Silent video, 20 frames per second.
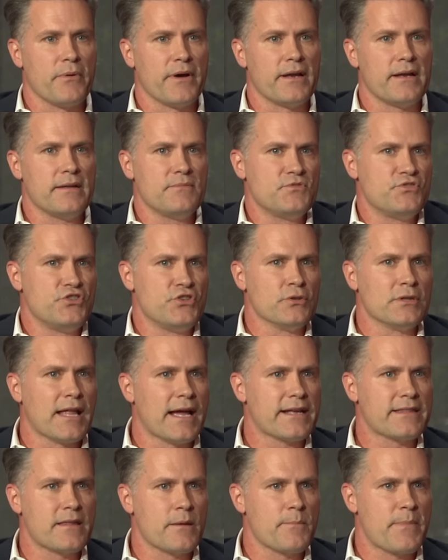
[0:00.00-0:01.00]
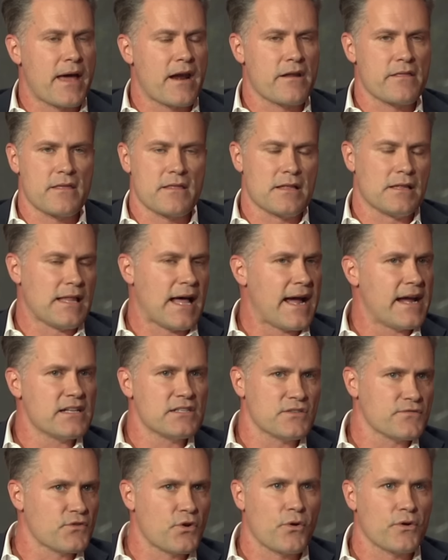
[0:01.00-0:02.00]
But do you like them better than the
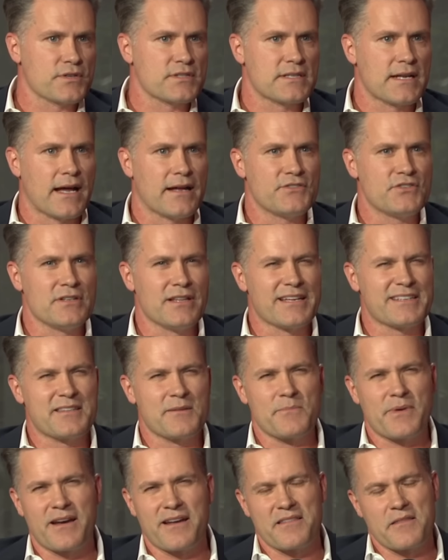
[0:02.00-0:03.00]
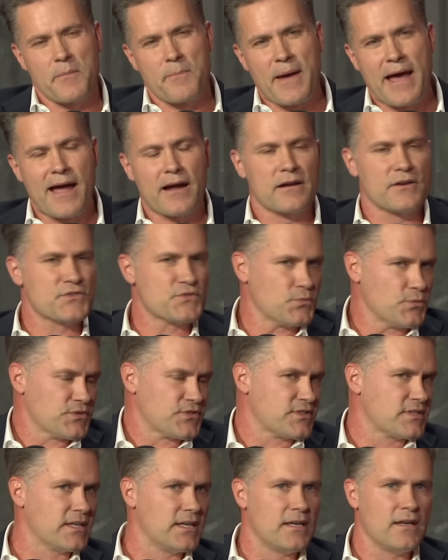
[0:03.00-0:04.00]
Lions? Of course not. Do you like them better than the Packers? We'll
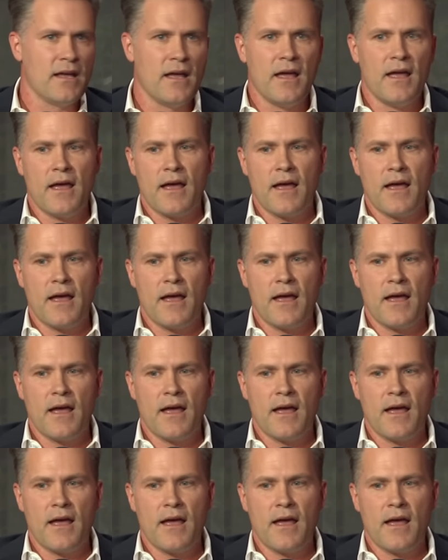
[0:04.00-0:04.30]
see.